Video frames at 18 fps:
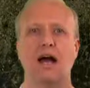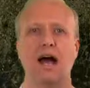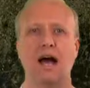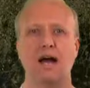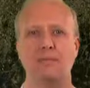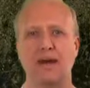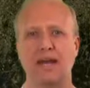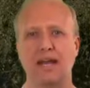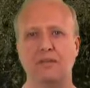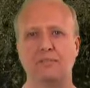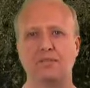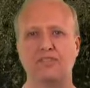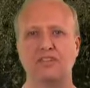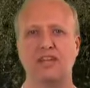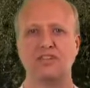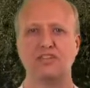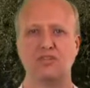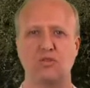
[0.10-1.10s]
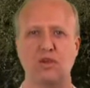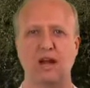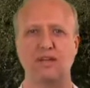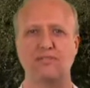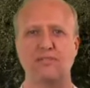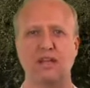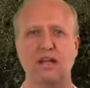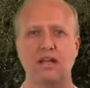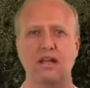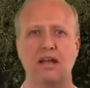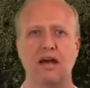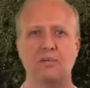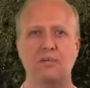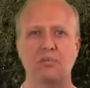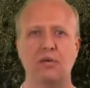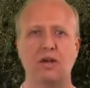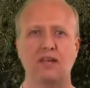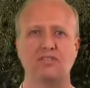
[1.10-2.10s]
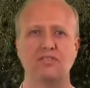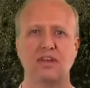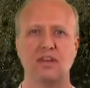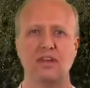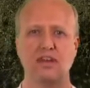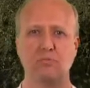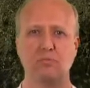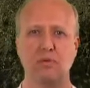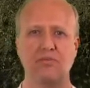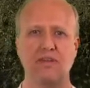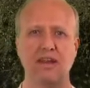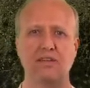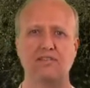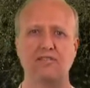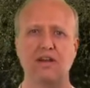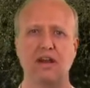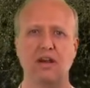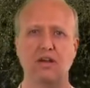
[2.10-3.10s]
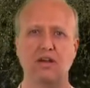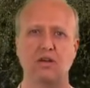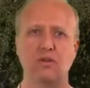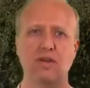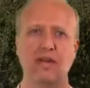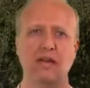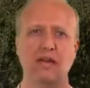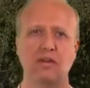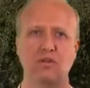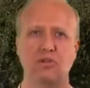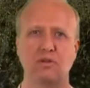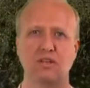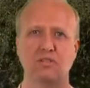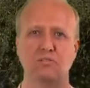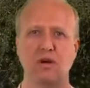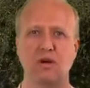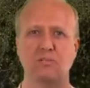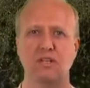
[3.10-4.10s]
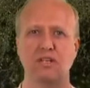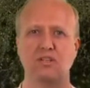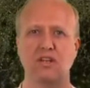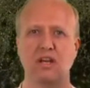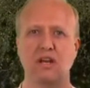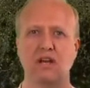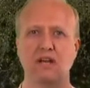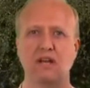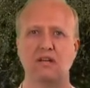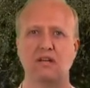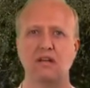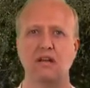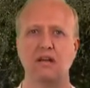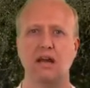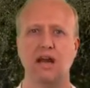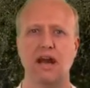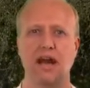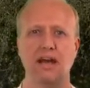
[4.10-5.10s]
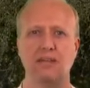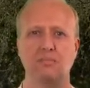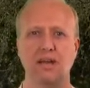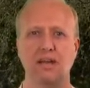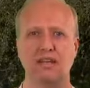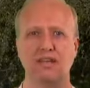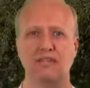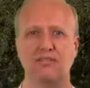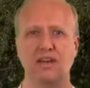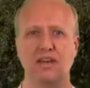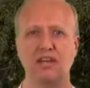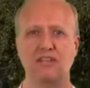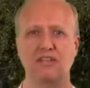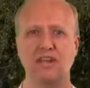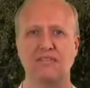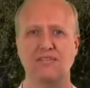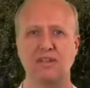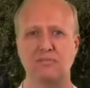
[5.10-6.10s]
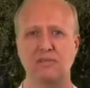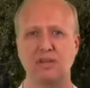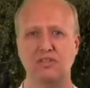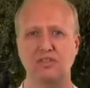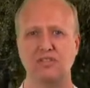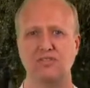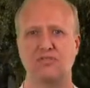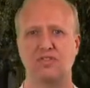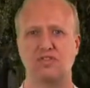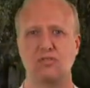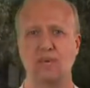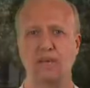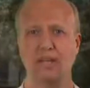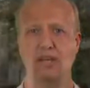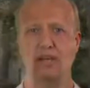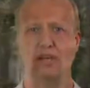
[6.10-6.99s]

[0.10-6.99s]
Hi, my name is Les Traflat. I'm the president of Preventive Fire located in the West Palm Beach area. I've been in the fire safety business for 20